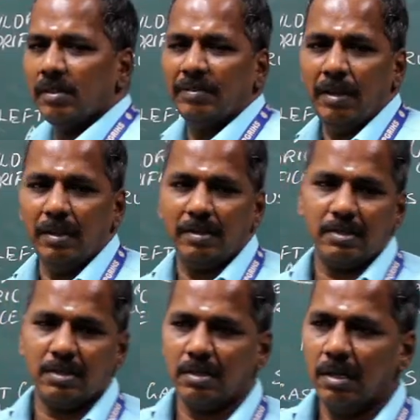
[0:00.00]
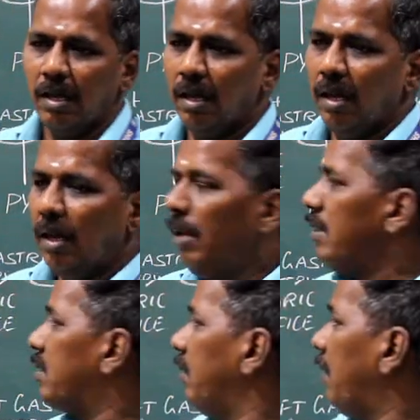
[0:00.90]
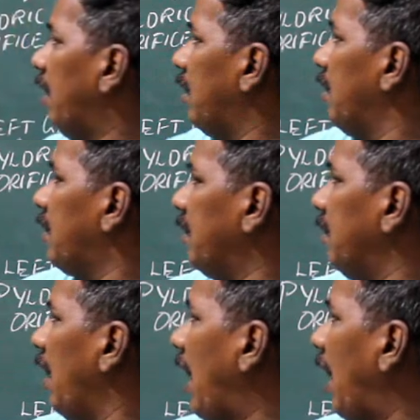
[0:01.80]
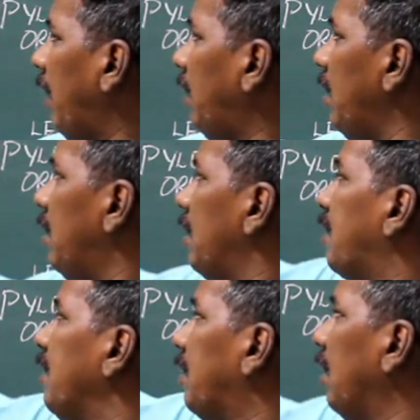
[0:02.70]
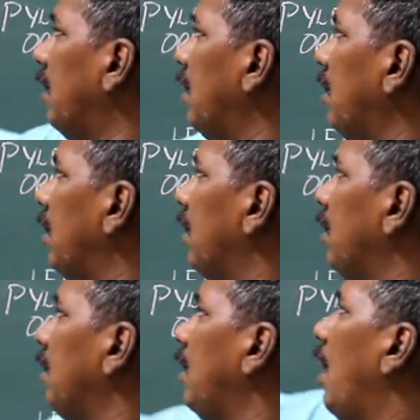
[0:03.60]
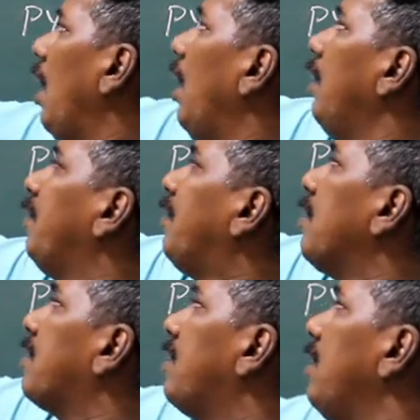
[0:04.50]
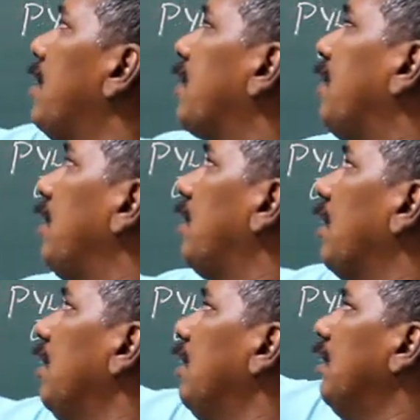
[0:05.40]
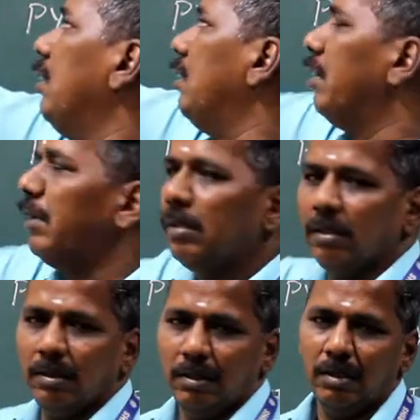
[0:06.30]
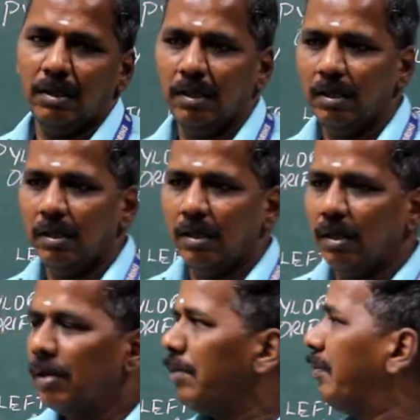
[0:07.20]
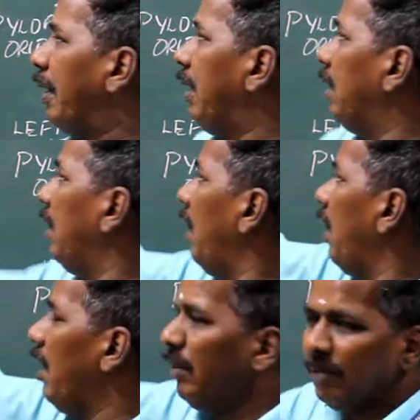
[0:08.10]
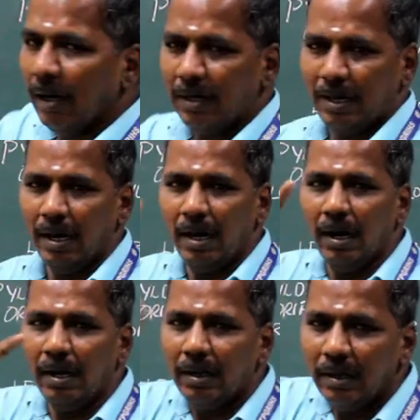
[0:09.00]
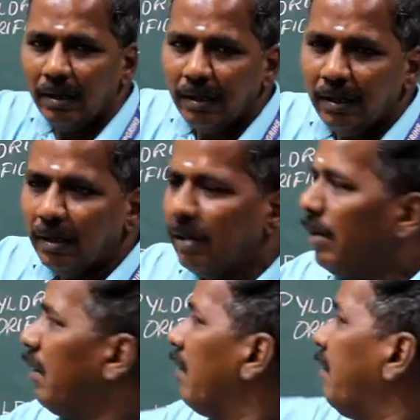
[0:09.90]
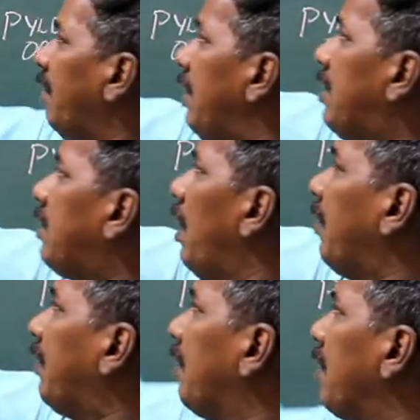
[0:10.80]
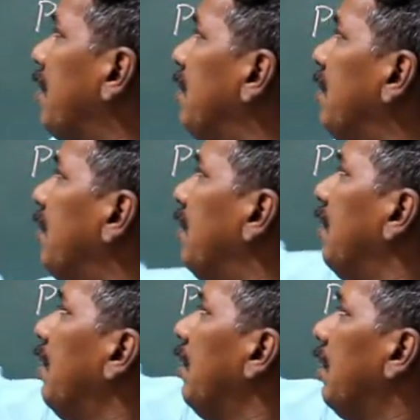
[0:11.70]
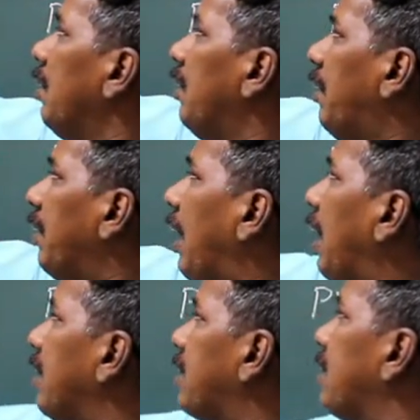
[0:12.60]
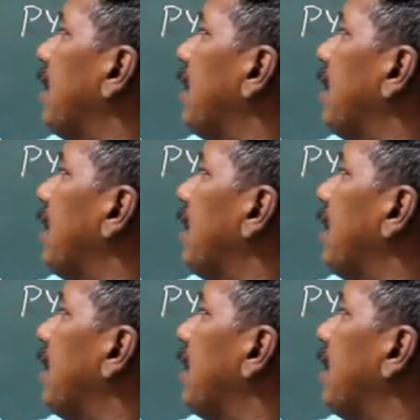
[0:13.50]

surface, it is divided into anterior 2/3 and posterior 1/3 by a inverted V-shaped groove known as